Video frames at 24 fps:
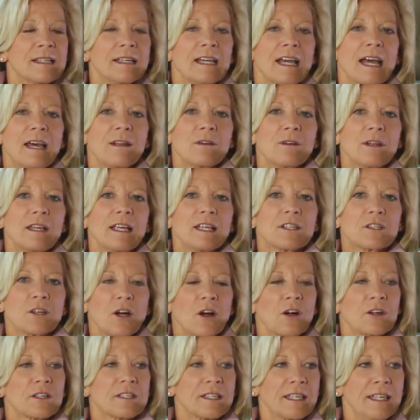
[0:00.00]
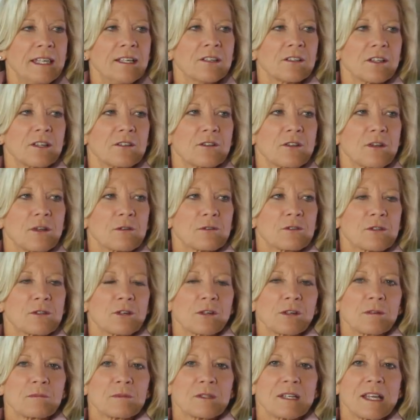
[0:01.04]
And it's hard to heal under those
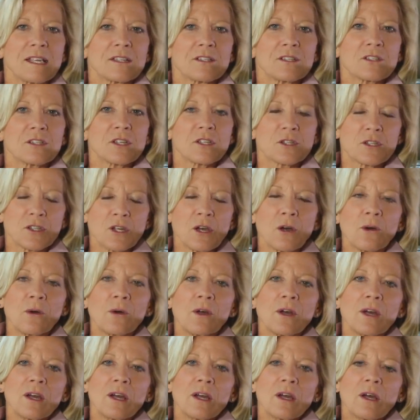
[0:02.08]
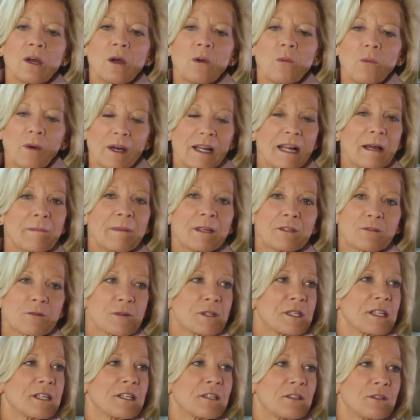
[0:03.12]
circumstances. And so what I'm
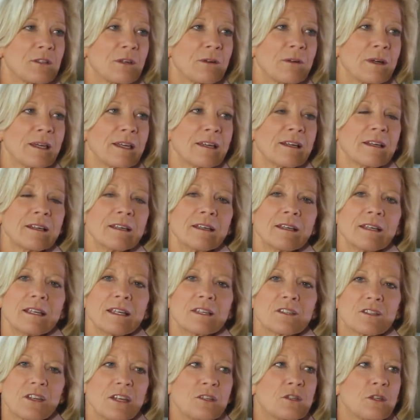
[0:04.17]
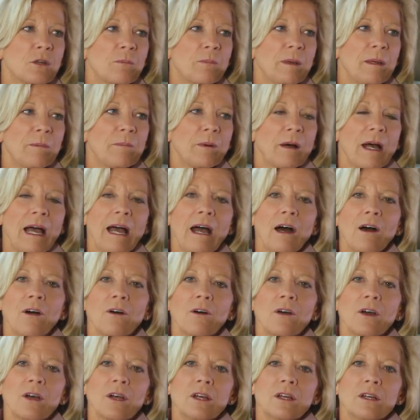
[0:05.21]
interested in doing is teaching people how
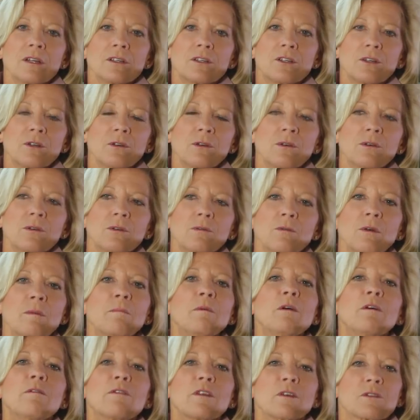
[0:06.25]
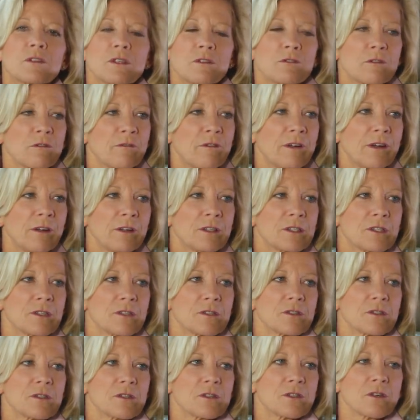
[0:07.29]
to remove those
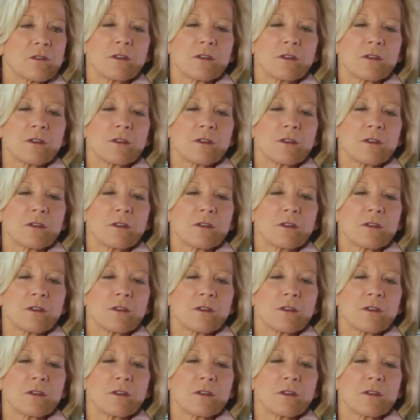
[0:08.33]
interferences so